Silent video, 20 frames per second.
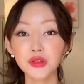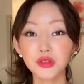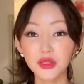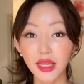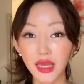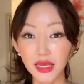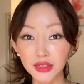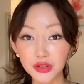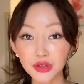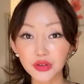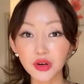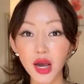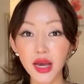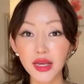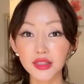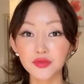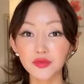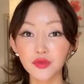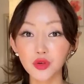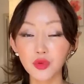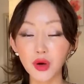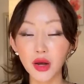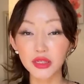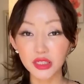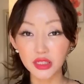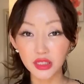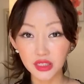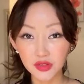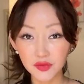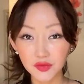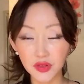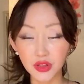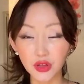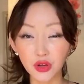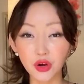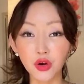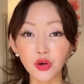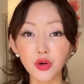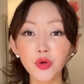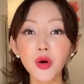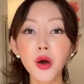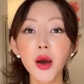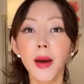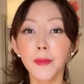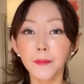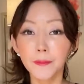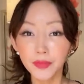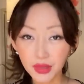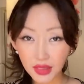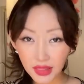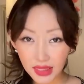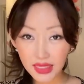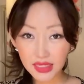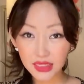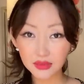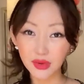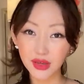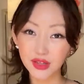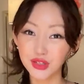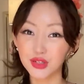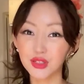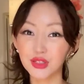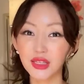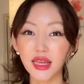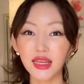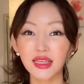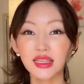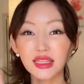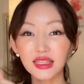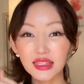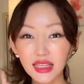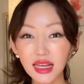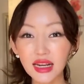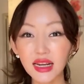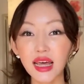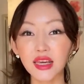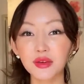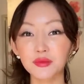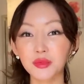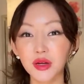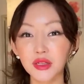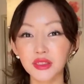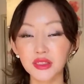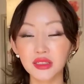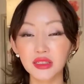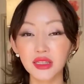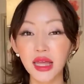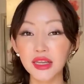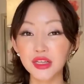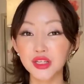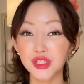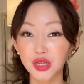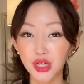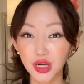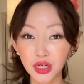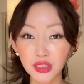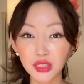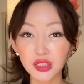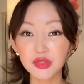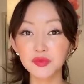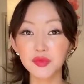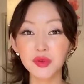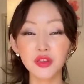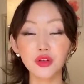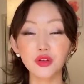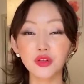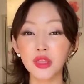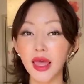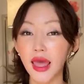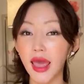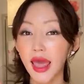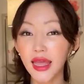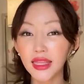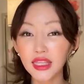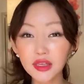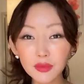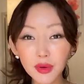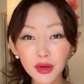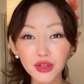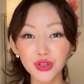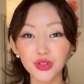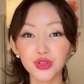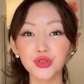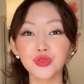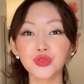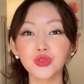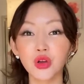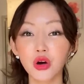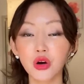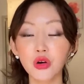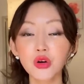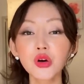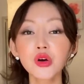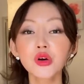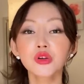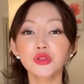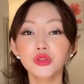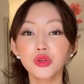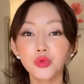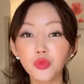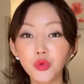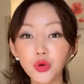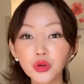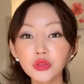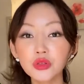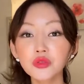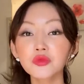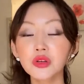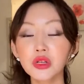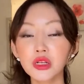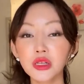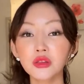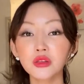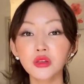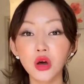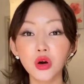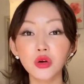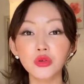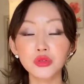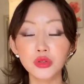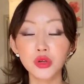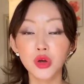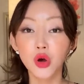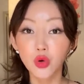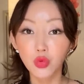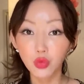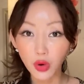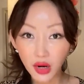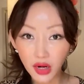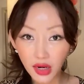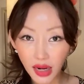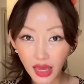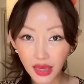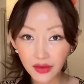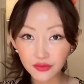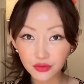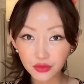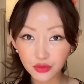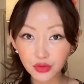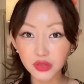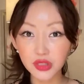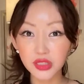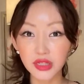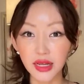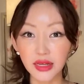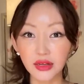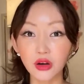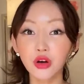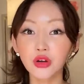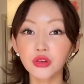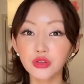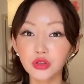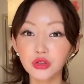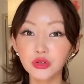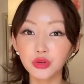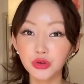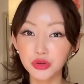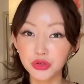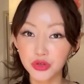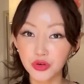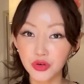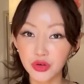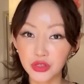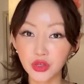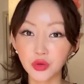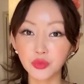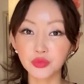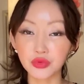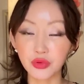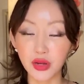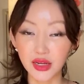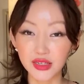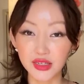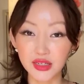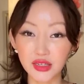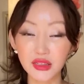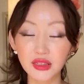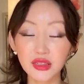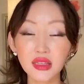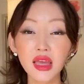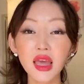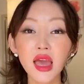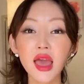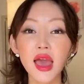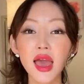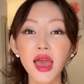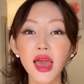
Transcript: So thank you guys for watching this video. Please make sure to hit that like button and share this video to anybody you know so the world really knows what life looks like under North Korea's oppression.